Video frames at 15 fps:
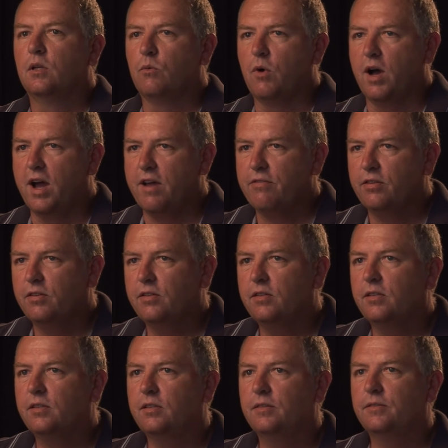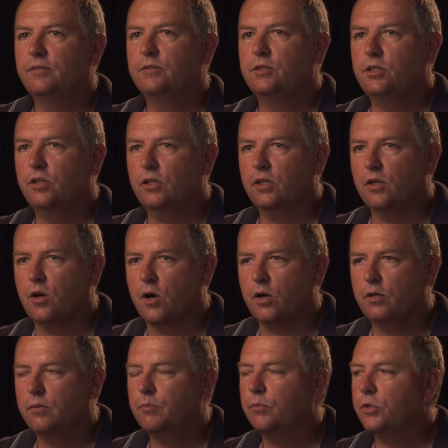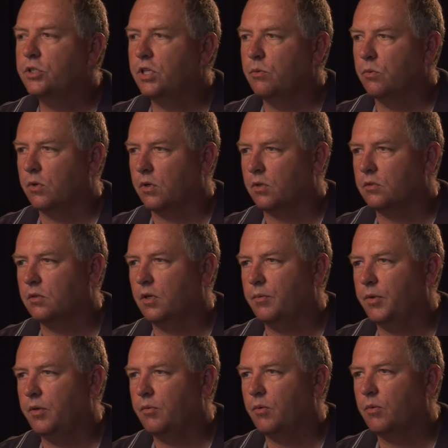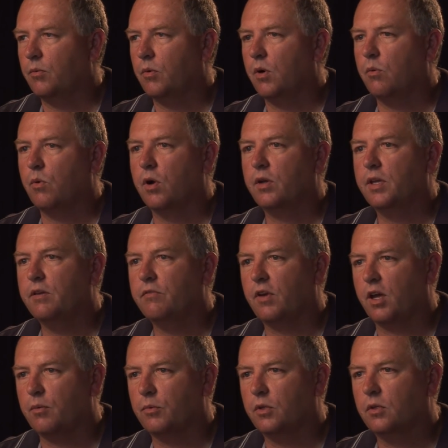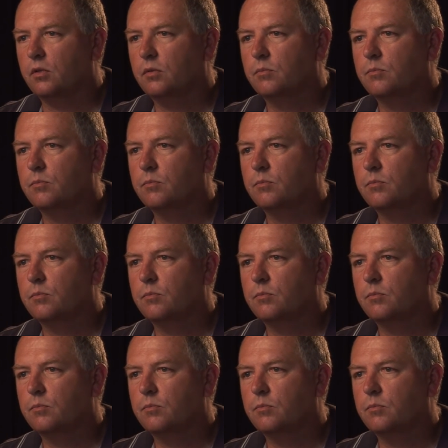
wife, she took it hard, but she works. I mean, we're a working family.